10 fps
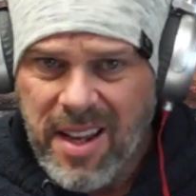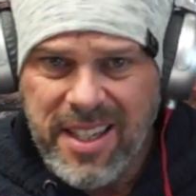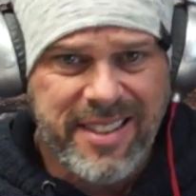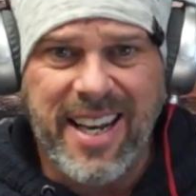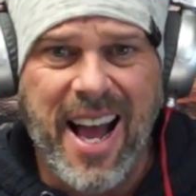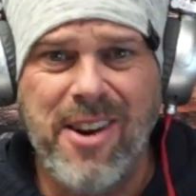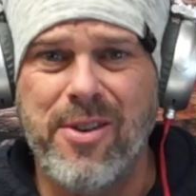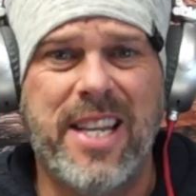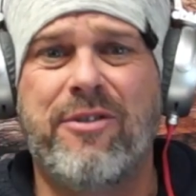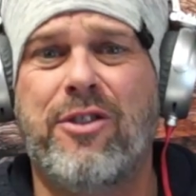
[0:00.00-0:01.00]
Listen, I
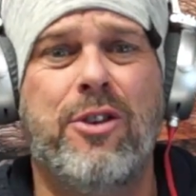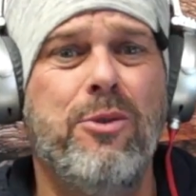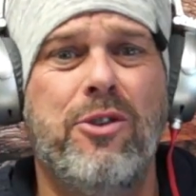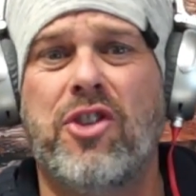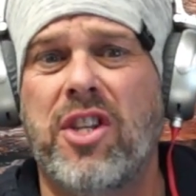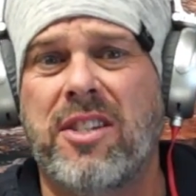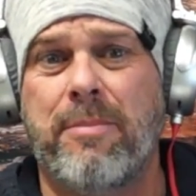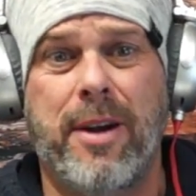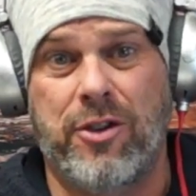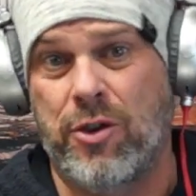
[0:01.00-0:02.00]
don't give two shits
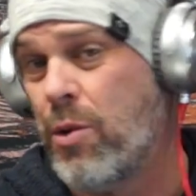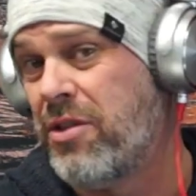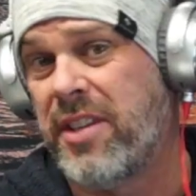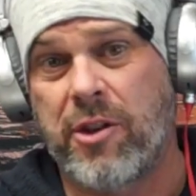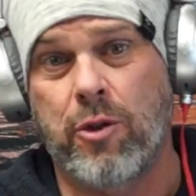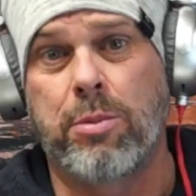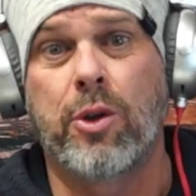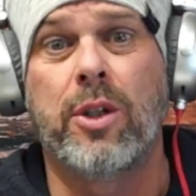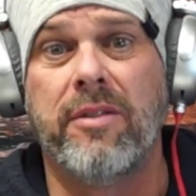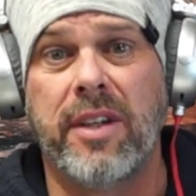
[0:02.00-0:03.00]
about your sexual
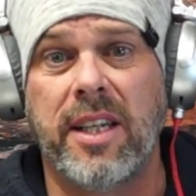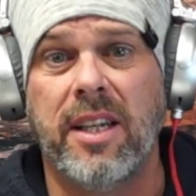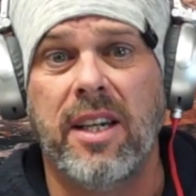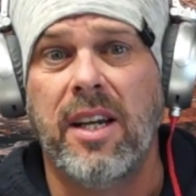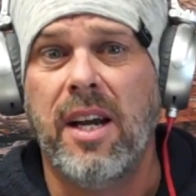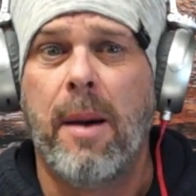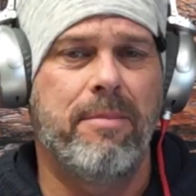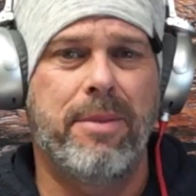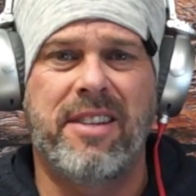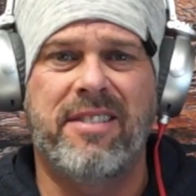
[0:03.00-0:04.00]
proclivity,
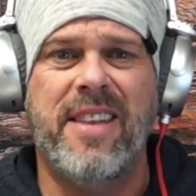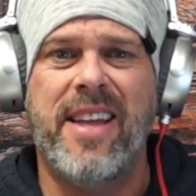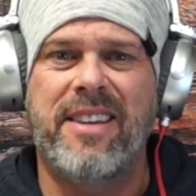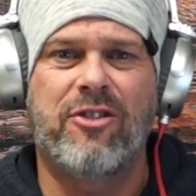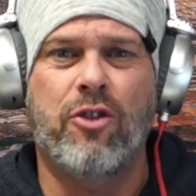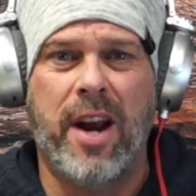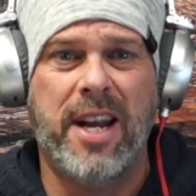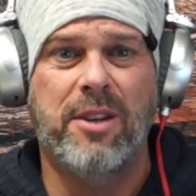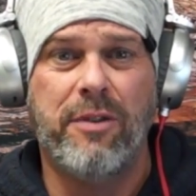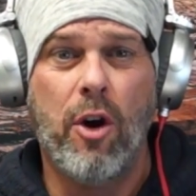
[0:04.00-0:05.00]
but to say that's
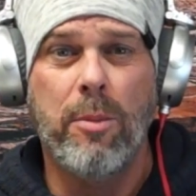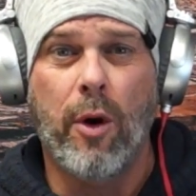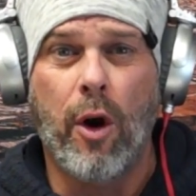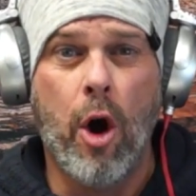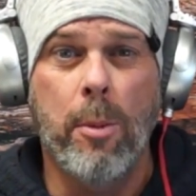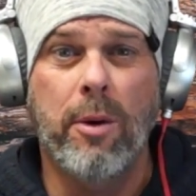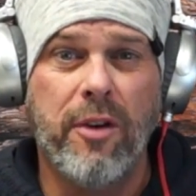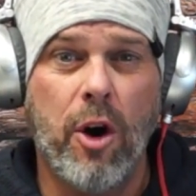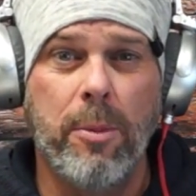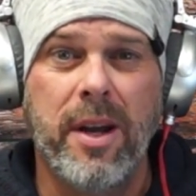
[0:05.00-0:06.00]
transphobe or
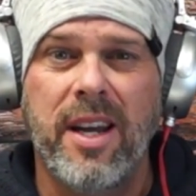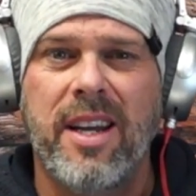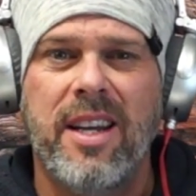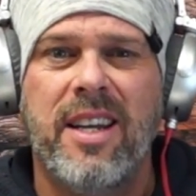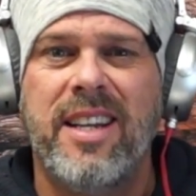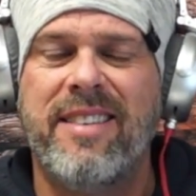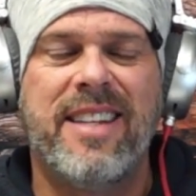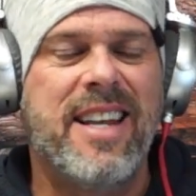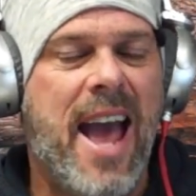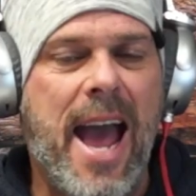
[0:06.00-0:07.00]
homophobe is
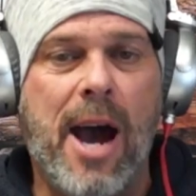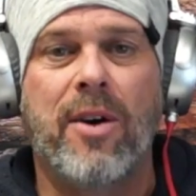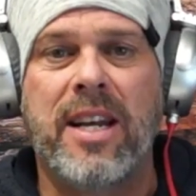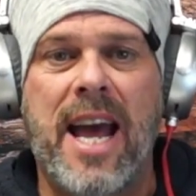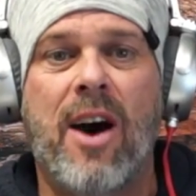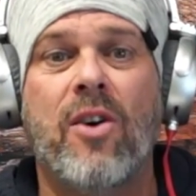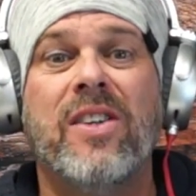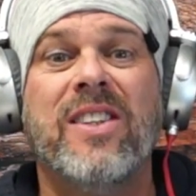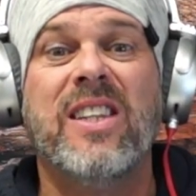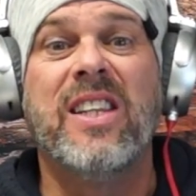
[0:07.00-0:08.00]
an out and
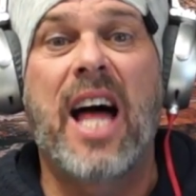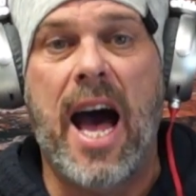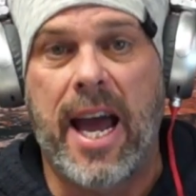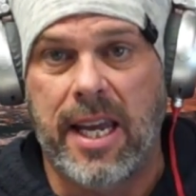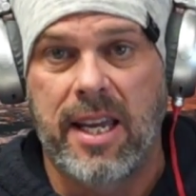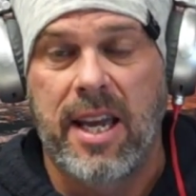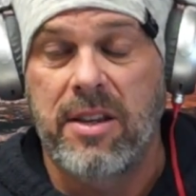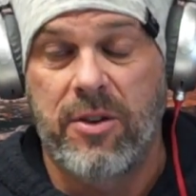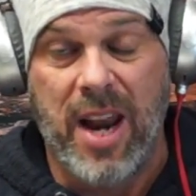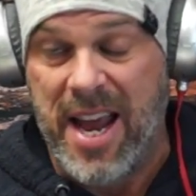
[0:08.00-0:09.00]
out lie.
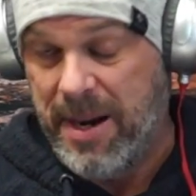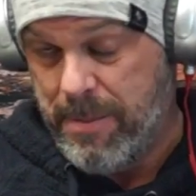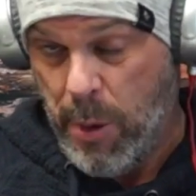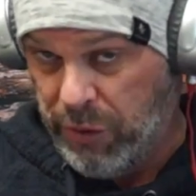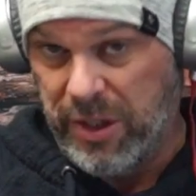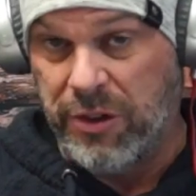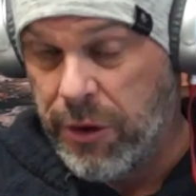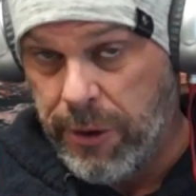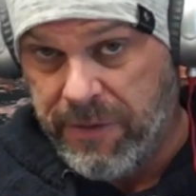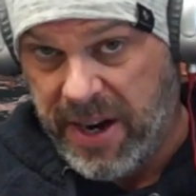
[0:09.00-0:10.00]
You're lying mostly
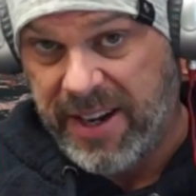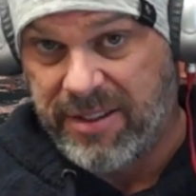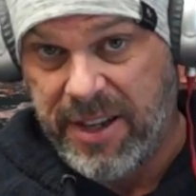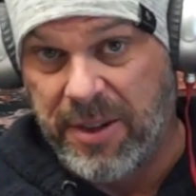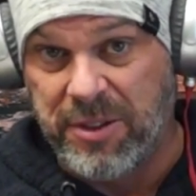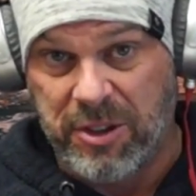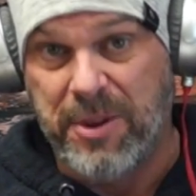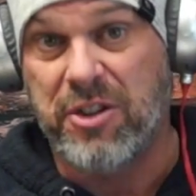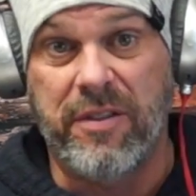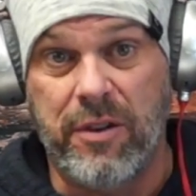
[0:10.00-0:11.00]
to your fucking selves,
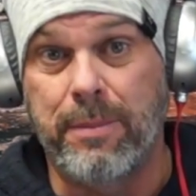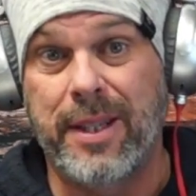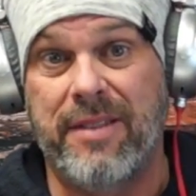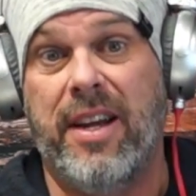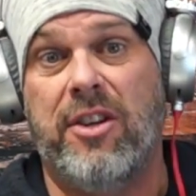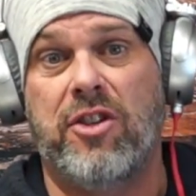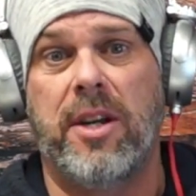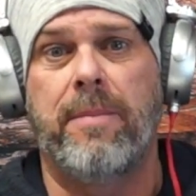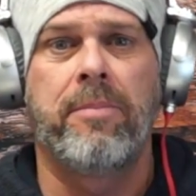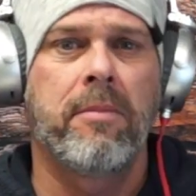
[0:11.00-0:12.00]
especially if you believe that shit.